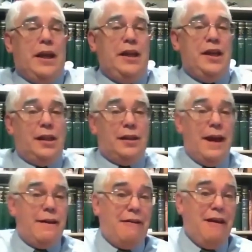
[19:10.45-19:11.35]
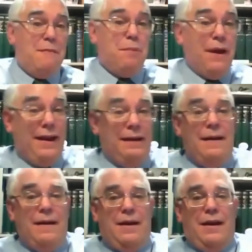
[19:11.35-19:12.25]
In the Atlanta campaign,
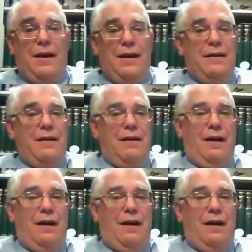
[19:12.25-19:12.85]
in